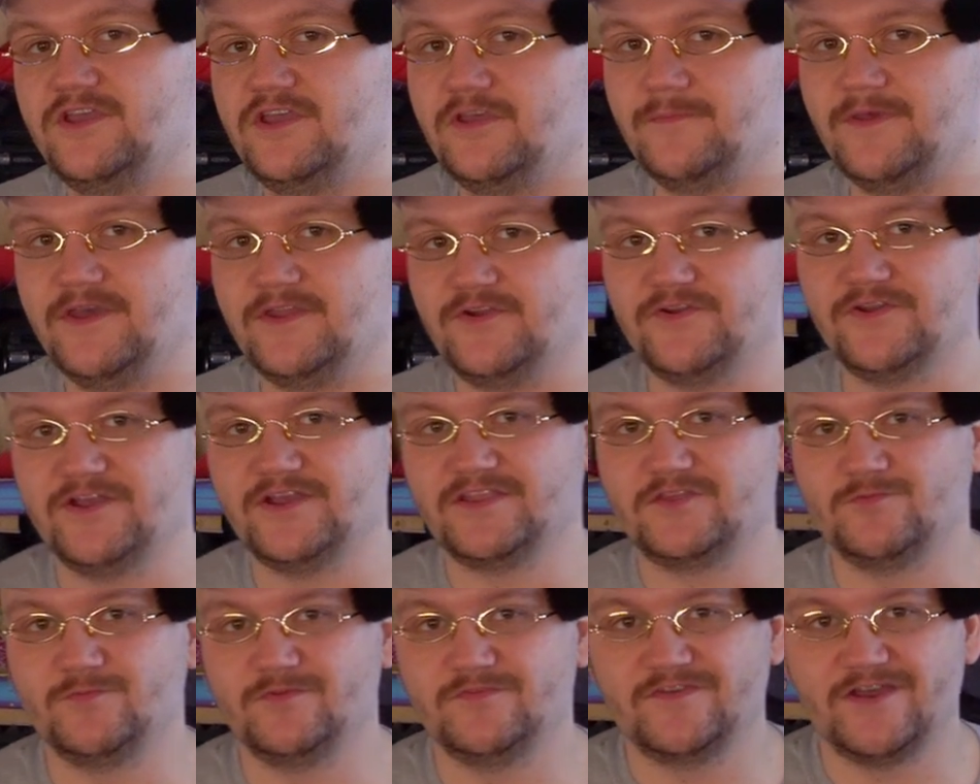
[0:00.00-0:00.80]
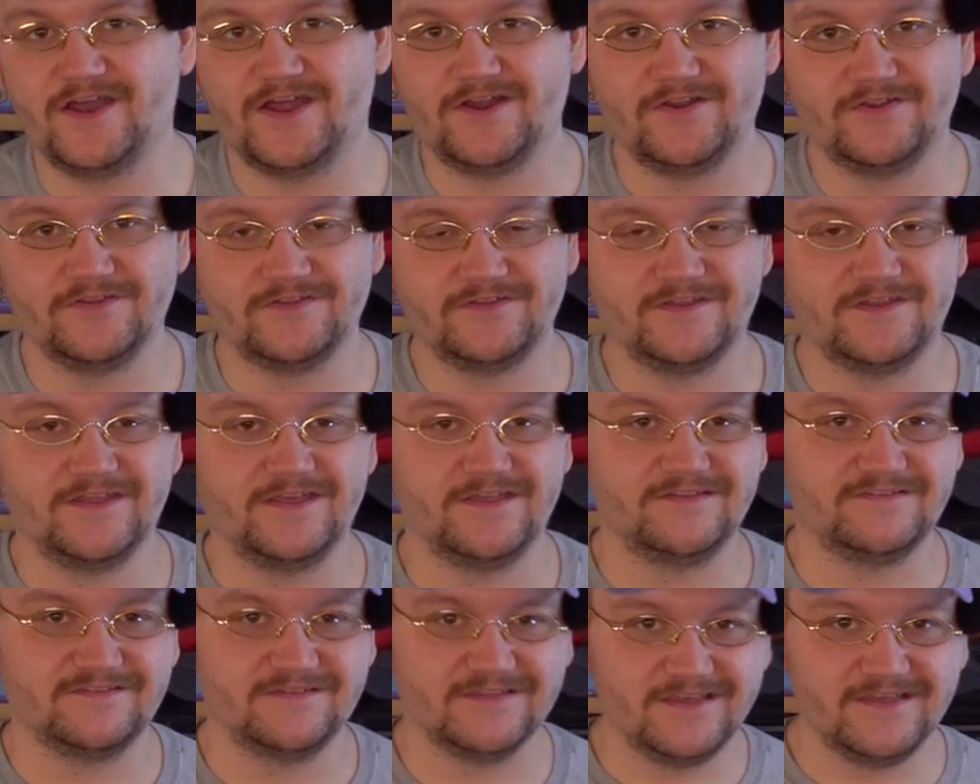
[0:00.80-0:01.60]
commander deck that we've got on
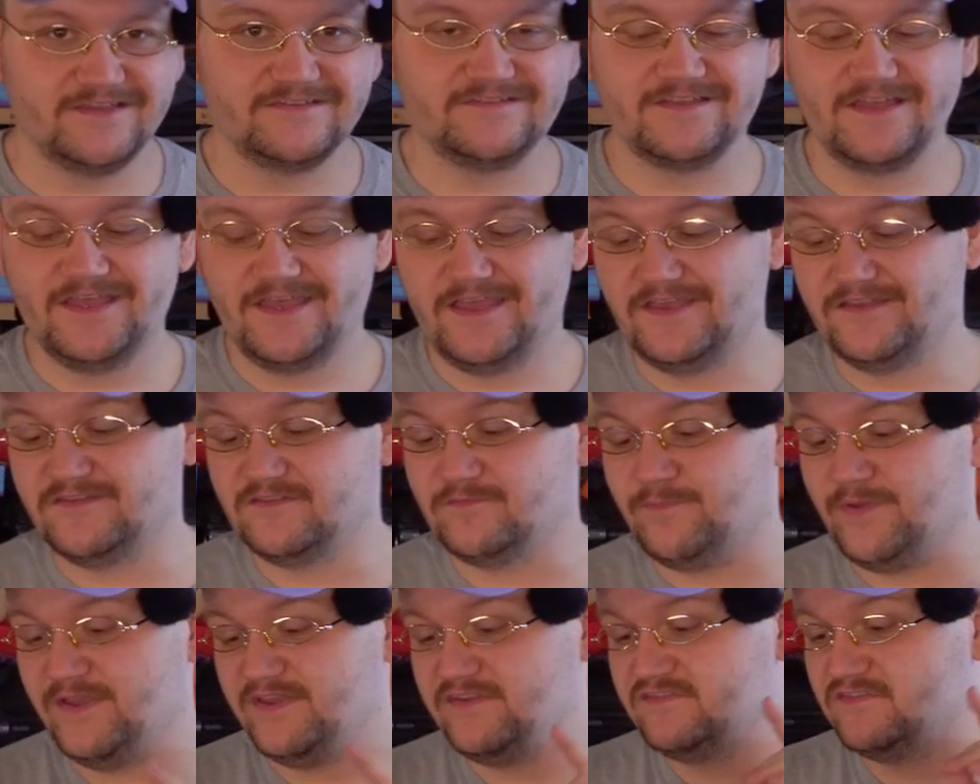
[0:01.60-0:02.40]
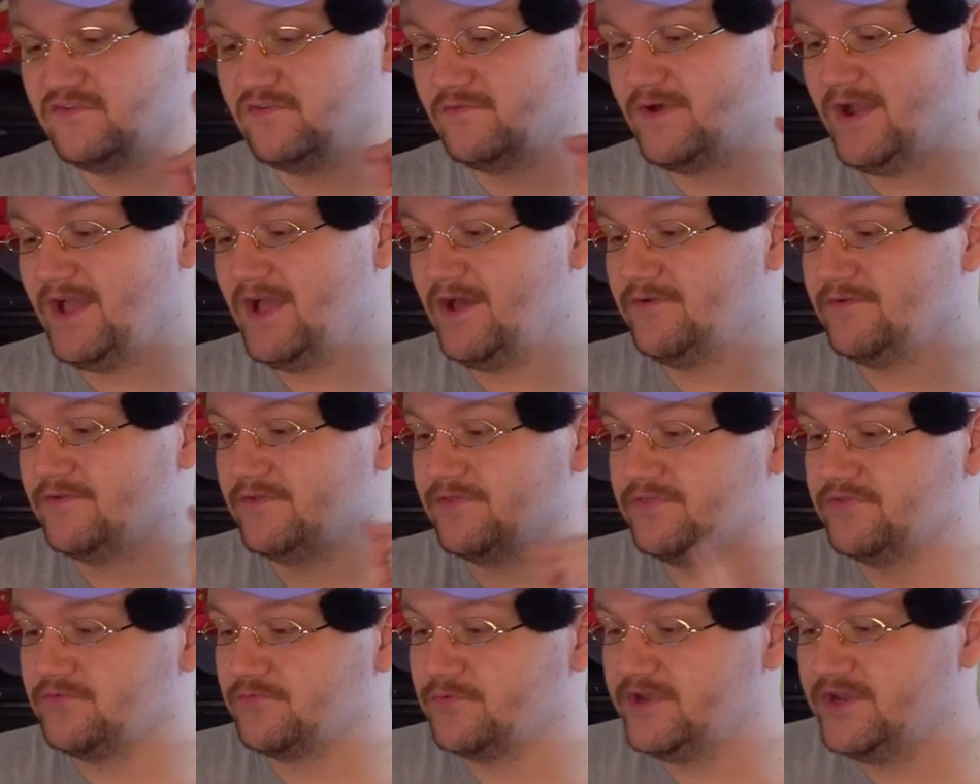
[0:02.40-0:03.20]
today's list is based around
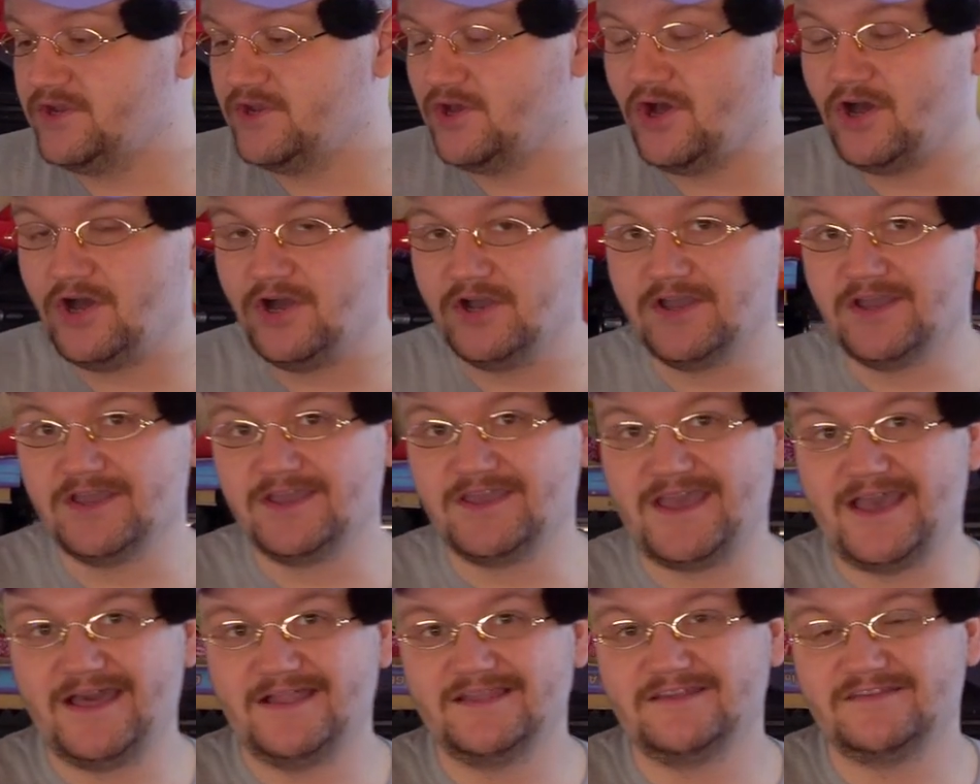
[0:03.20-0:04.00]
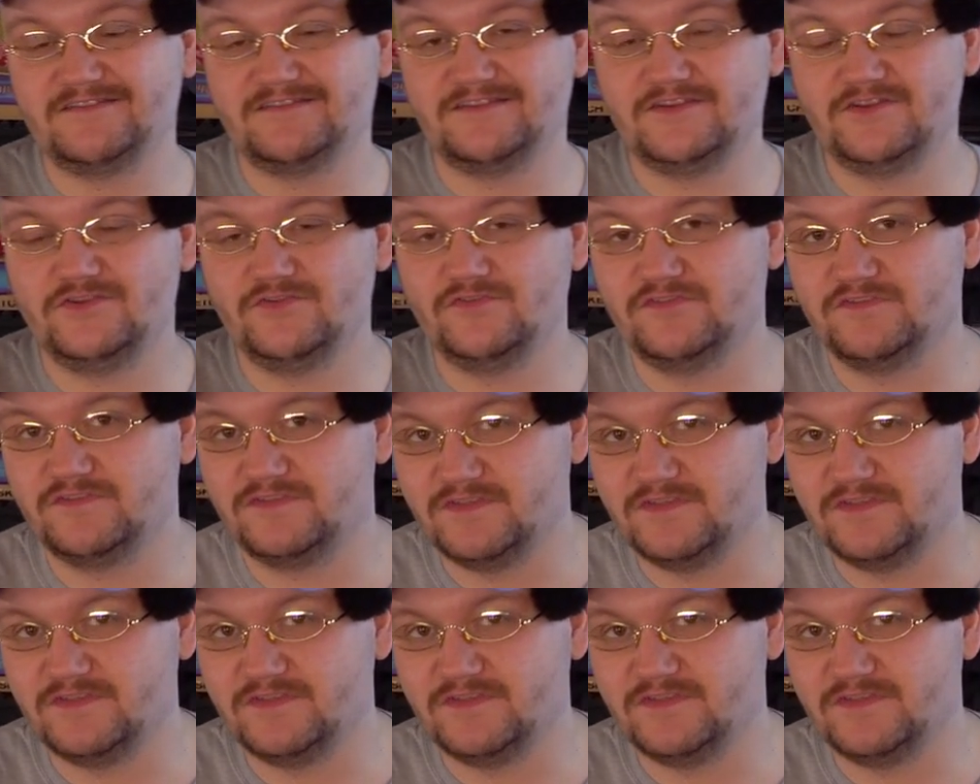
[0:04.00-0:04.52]
3-dog Galaxy News